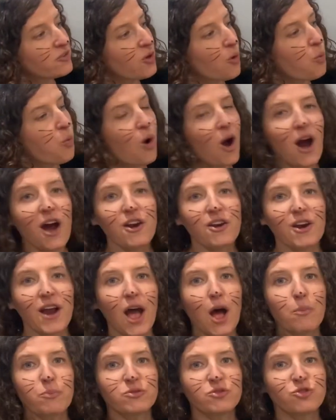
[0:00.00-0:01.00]
the water
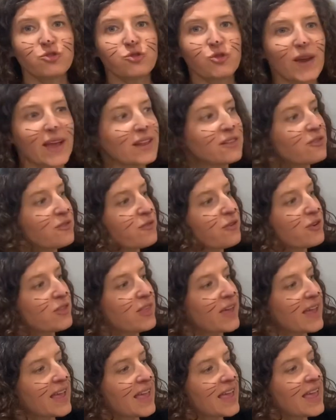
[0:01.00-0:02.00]
helps transfer
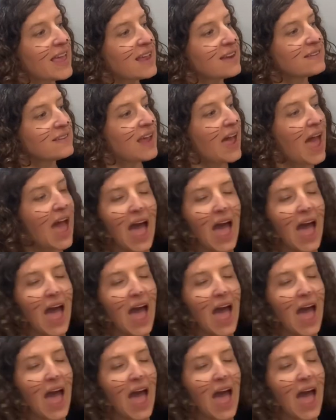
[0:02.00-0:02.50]
the heat